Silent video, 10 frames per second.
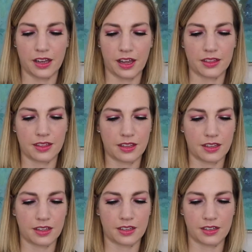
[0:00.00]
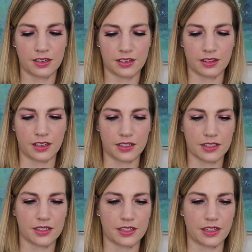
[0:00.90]
And then let's
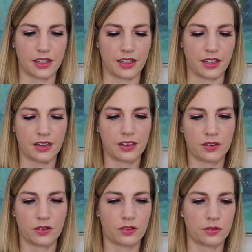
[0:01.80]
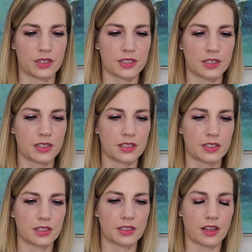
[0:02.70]
see, what is
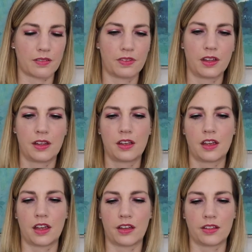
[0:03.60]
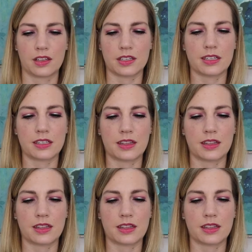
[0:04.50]
this? This is